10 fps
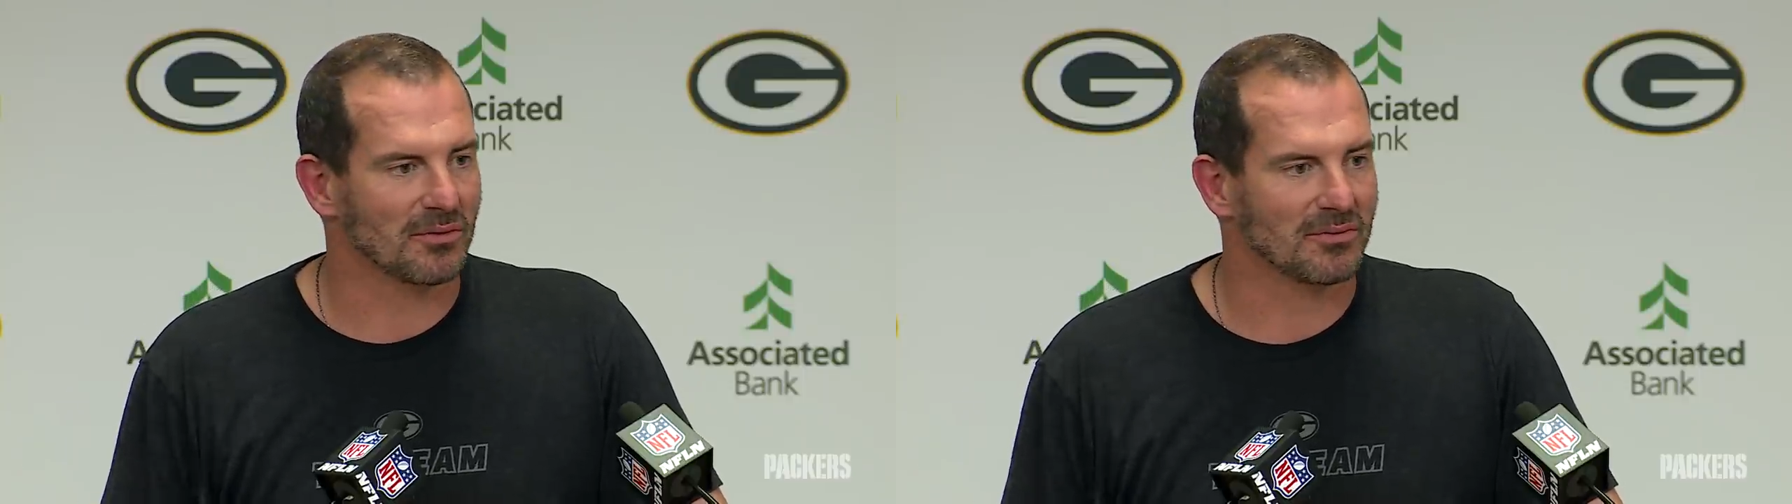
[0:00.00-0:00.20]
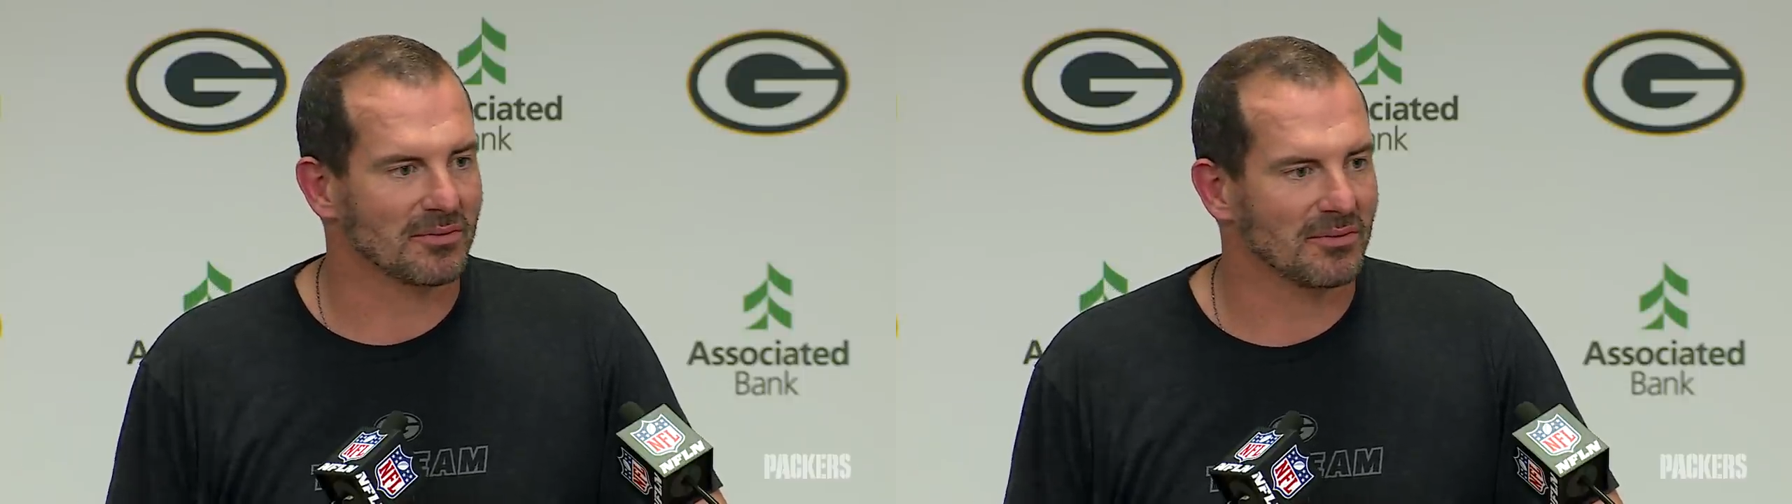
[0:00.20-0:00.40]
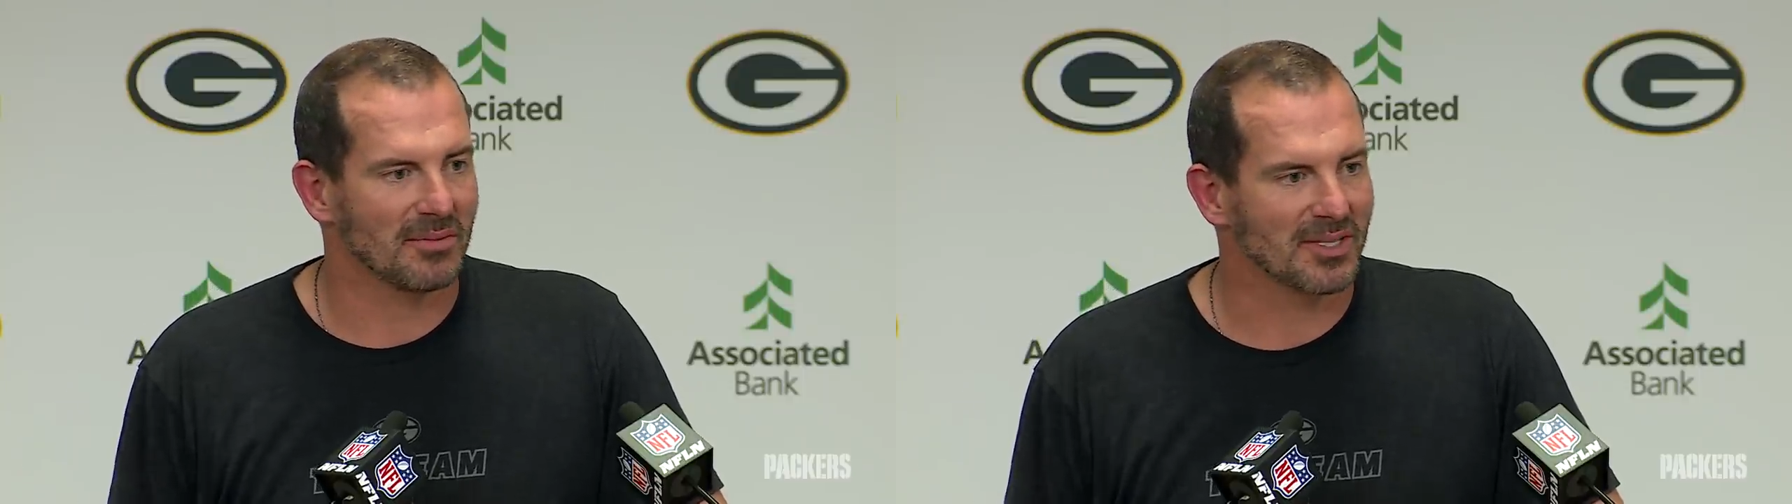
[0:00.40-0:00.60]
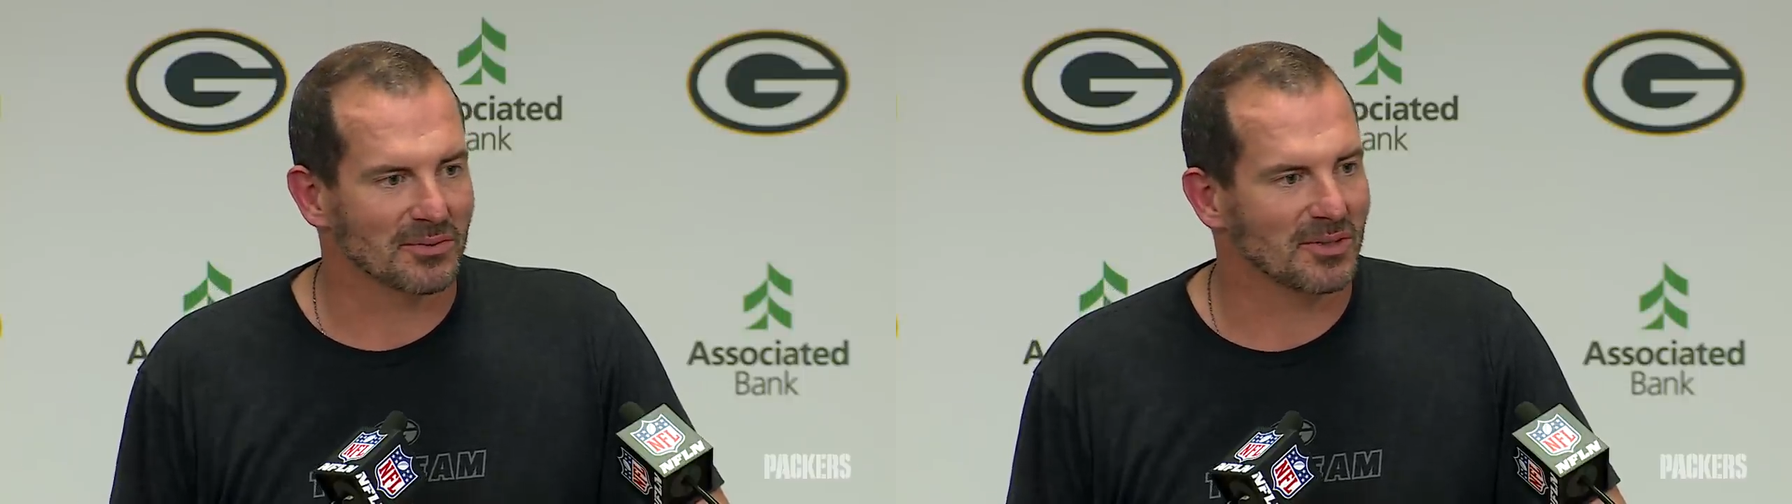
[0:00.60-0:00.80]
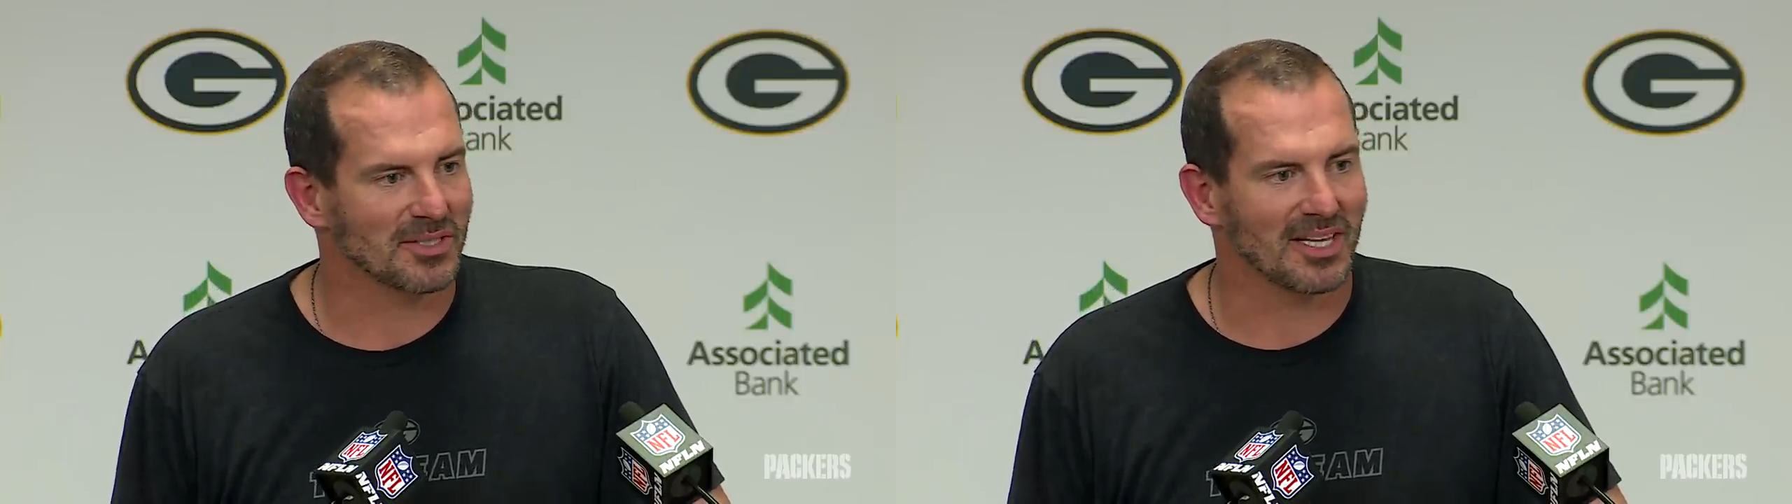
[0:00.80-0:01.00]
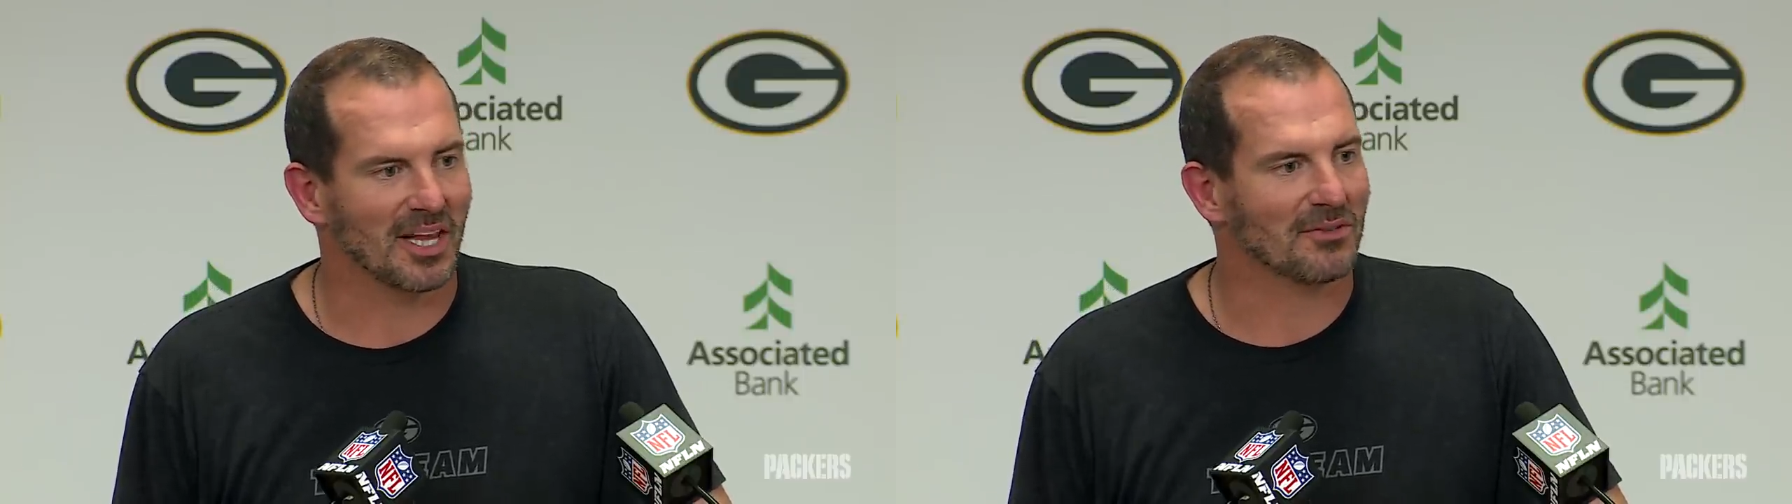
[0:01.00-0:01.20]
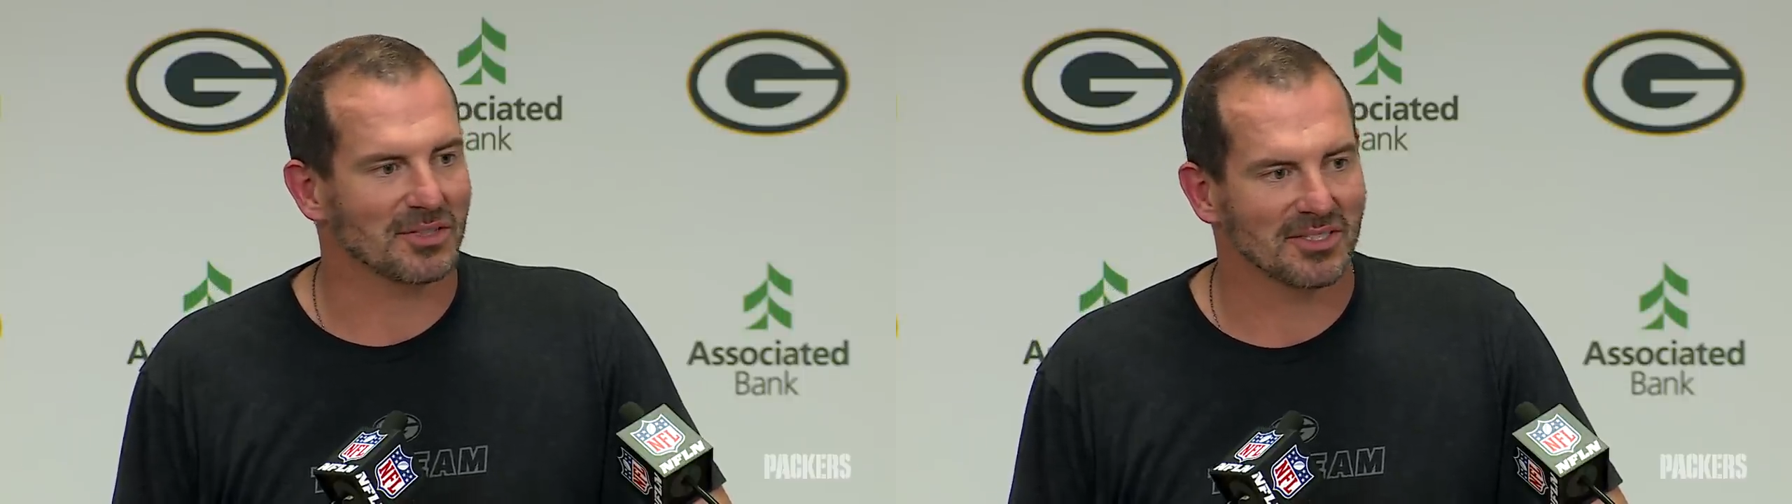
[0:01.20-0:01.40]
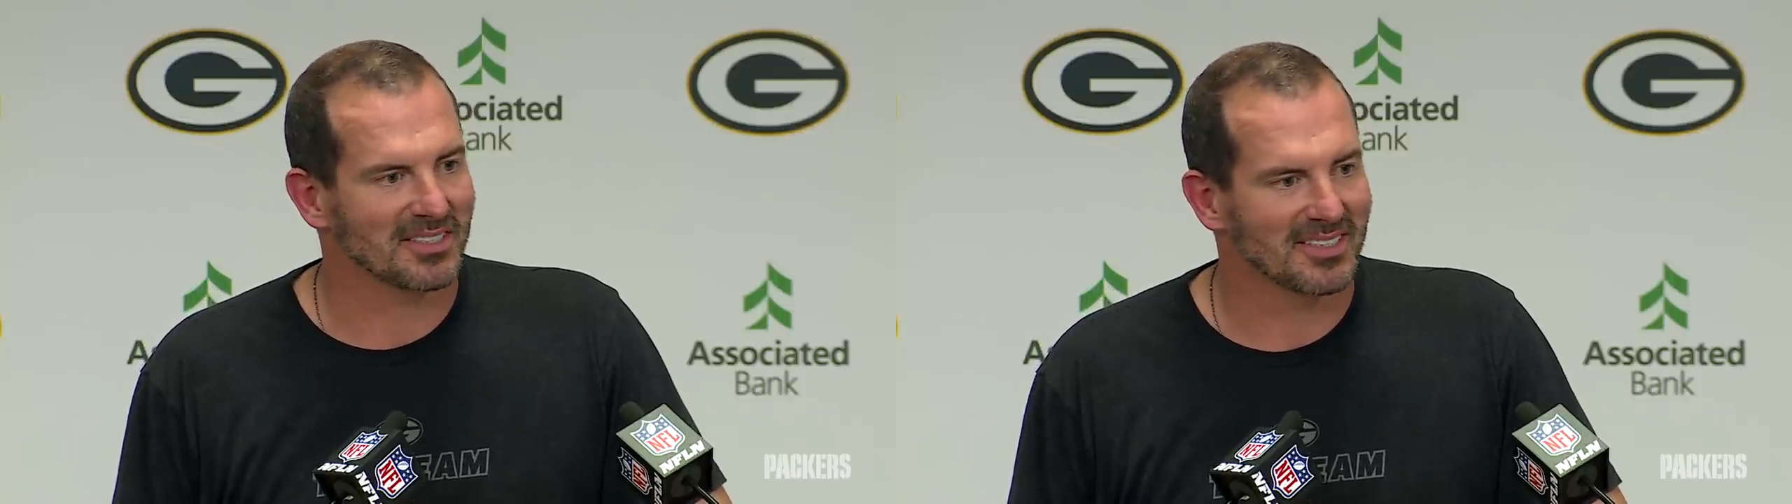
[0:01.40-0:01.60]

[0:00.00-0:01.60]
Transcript: the best ones. He loves it.